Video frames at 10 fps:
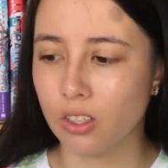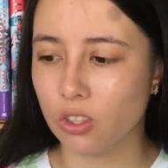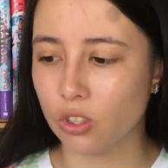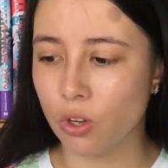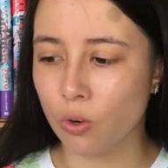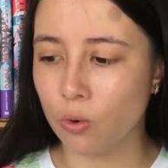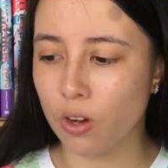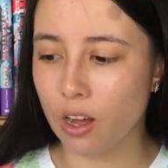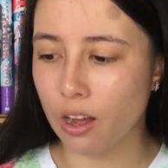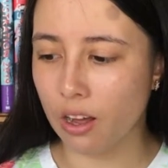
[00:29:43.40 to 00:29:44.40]

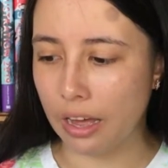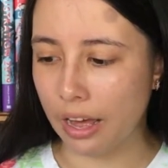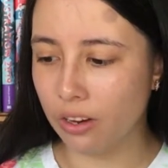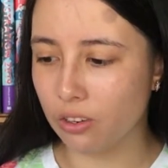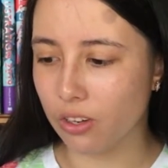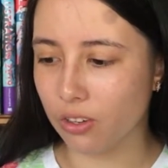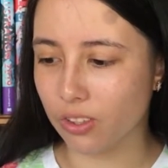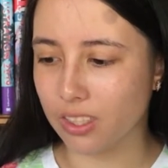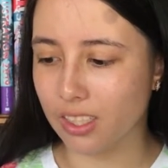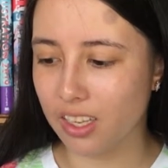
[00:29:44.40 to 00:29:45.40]
So I don't know,
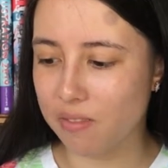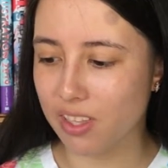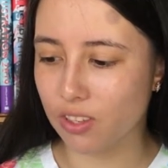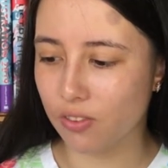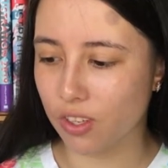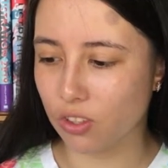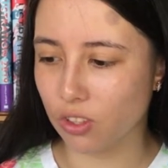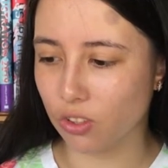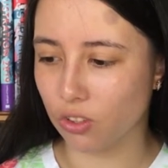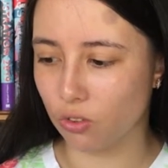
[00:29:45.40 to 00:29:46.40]
like something about this figure
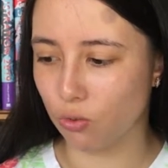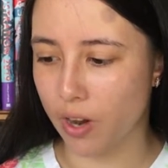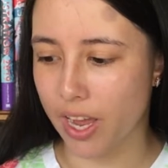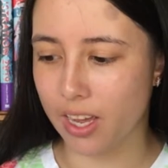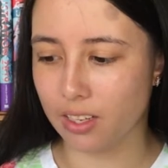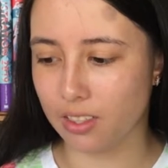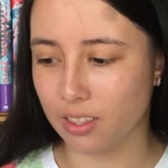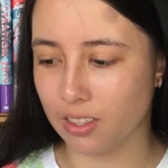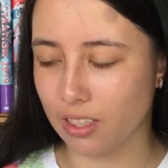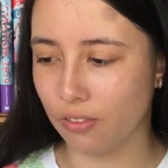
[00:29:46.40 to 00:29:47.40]
just looks grand.
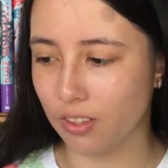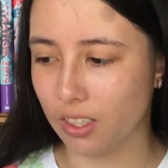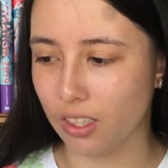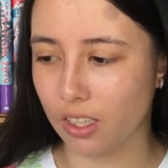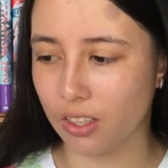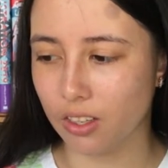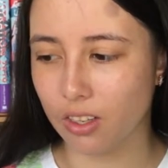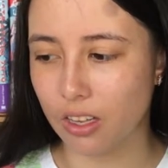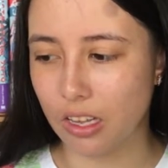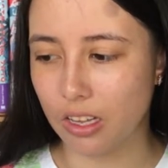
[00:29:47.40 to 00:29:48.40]
It's definitely like
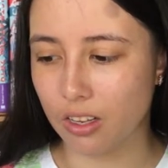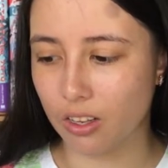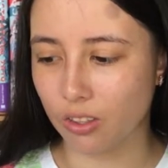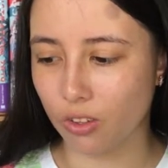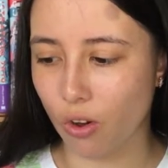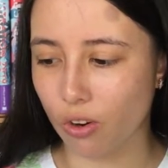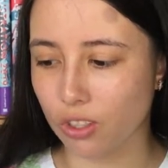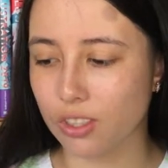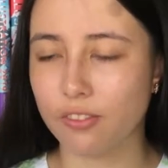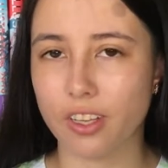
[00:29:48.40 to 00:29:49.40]
a
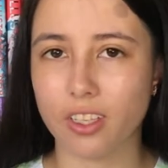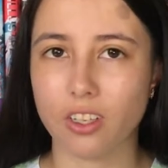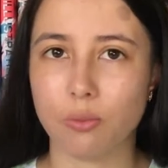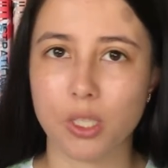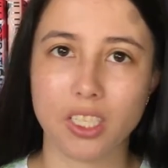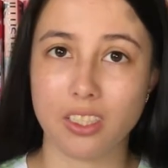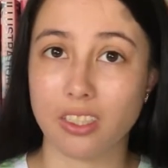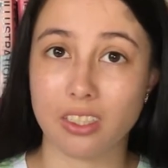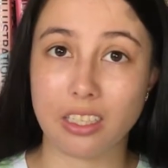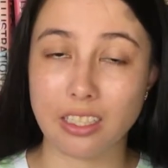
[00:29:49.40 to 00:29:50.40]
large figure because
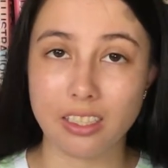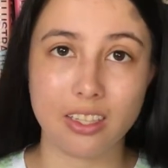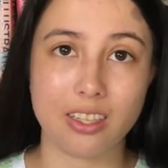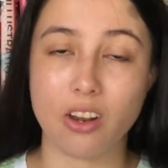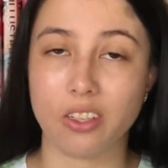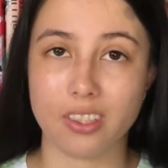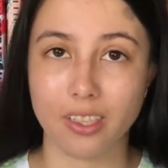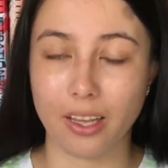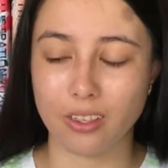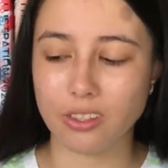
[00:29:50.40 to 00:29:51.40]
it says it's
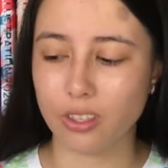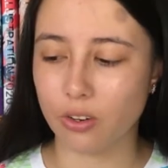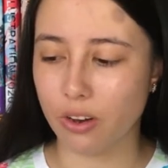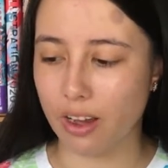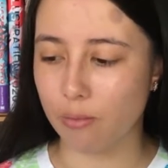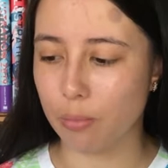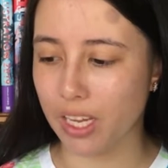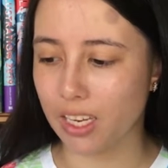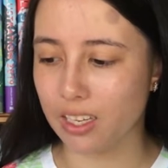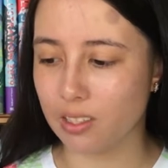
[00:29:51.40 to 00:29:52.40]
non-scale, so I don't know how
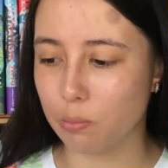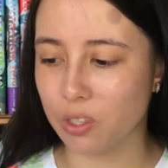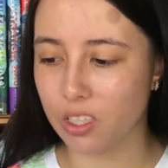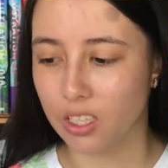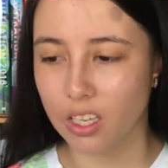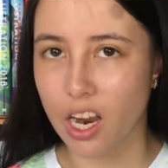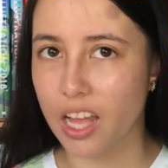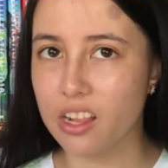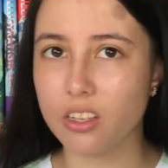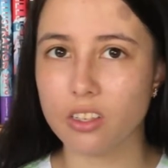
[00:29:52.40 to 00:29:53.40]
big it is, but
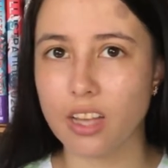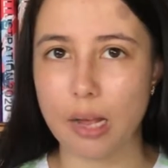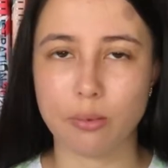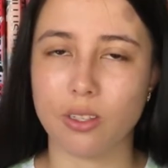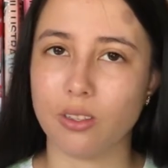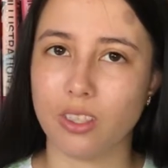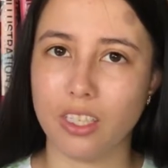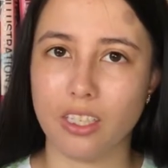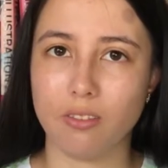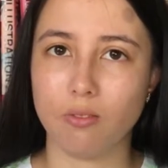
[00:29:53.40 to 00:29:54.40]
I think it looks
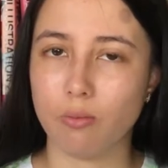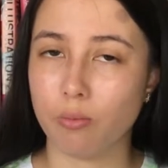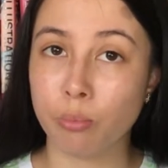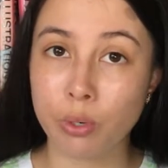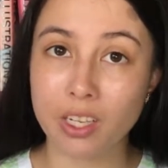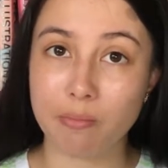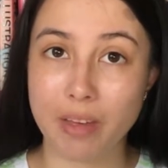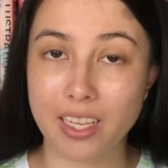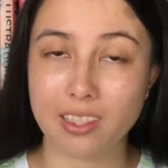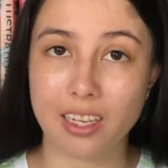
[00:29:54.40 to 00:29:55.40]
absolutely pretty
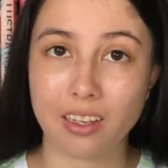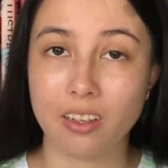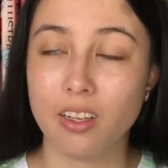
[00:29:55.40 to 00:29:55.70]
amazing.